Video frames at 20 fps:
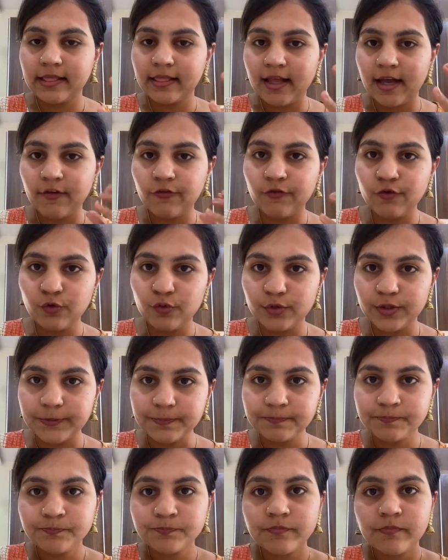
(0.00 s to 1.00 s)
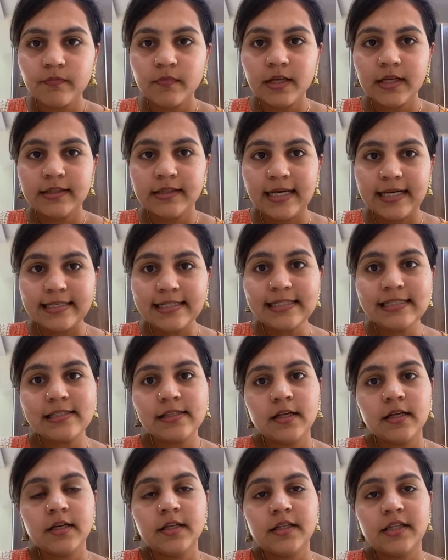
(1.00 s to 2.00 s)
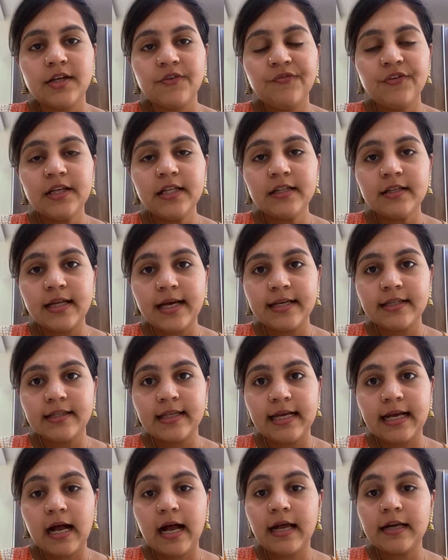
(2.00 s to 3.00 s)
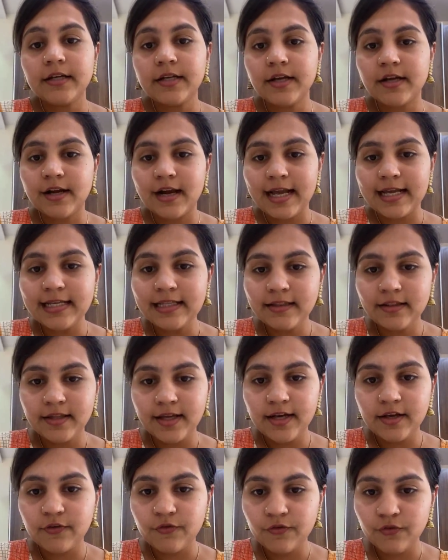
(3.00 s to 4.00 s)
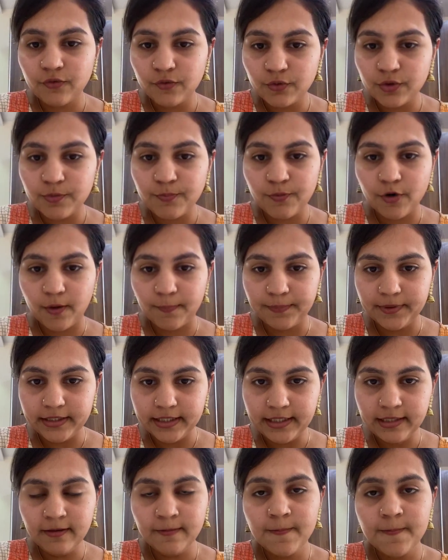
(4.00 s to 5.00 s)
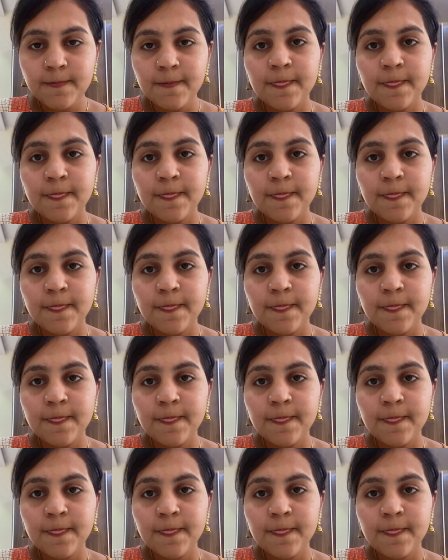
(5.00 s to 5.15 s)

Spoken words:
their food, that is, they feel that they can't grind their food properly,